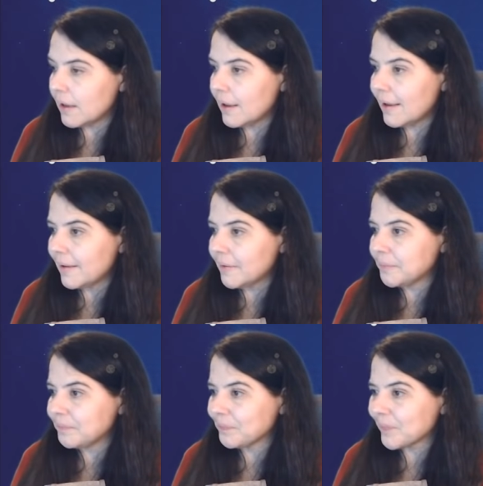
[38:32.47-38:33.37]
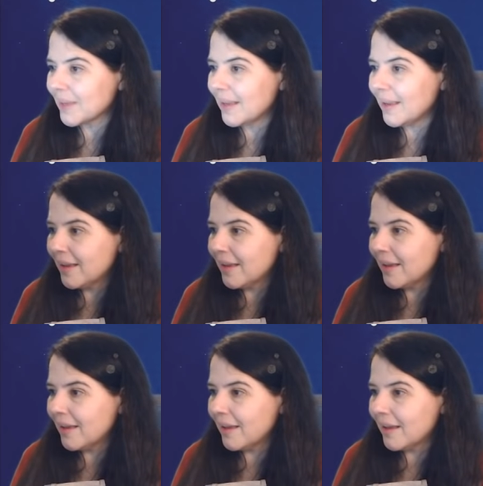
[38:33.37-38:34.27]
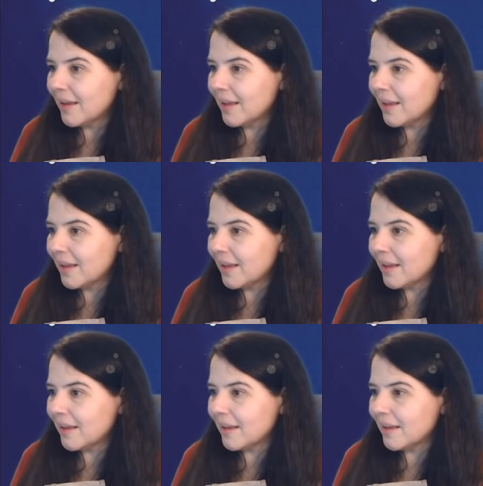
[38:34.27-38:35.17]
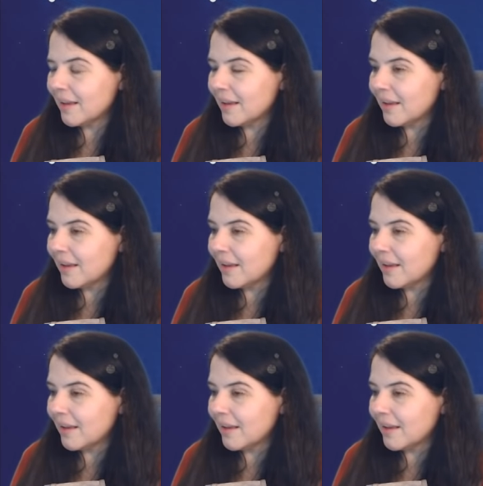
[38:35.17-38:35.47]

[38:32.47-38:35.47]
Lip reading: (silence)